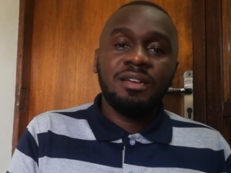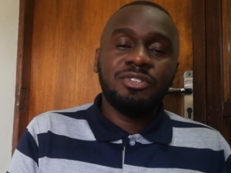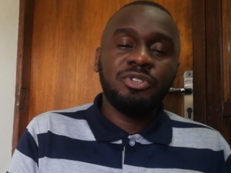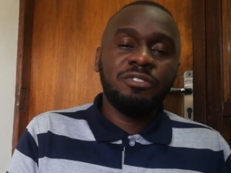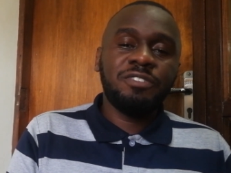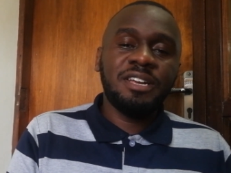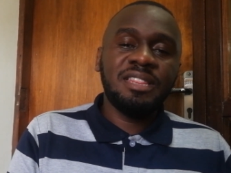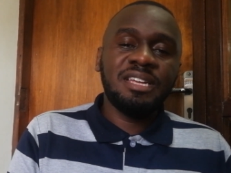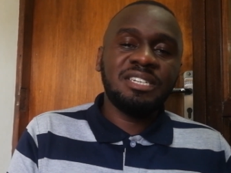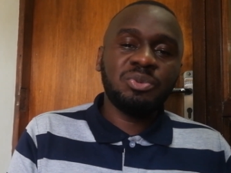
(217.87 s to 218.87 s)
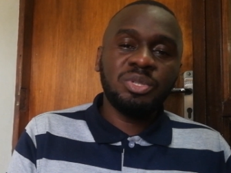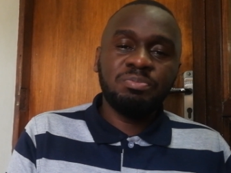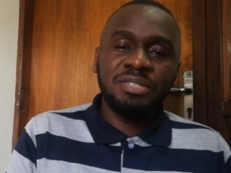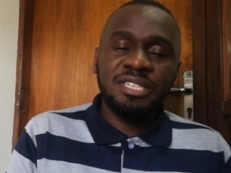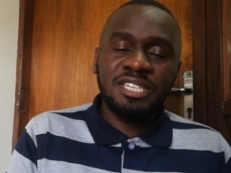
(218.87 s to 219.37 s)
you'll find that it will
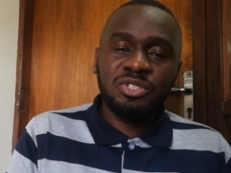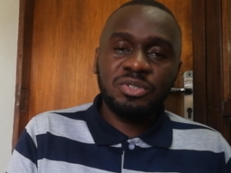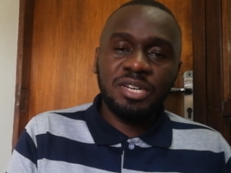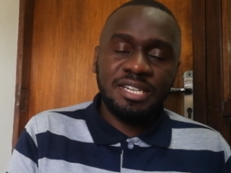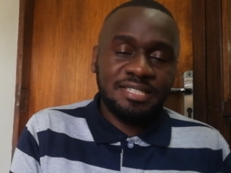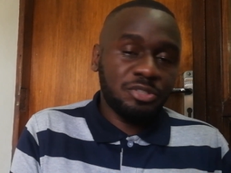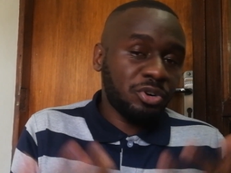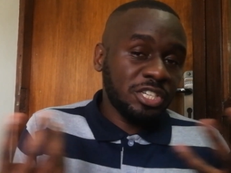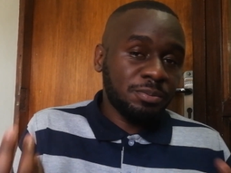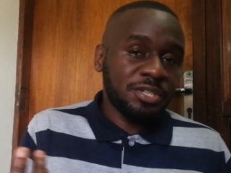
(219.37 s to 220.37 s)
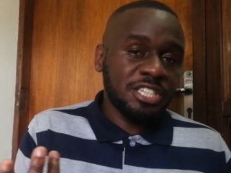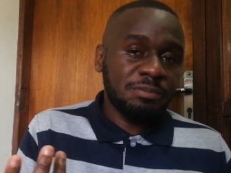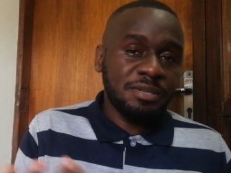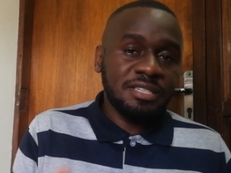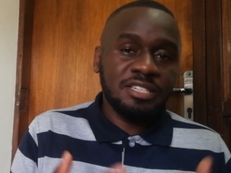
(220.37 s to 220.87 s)
be just, let's say, transport
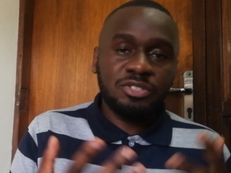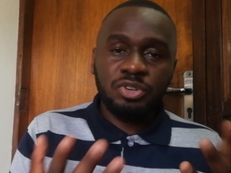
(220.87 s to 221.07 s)
expenses.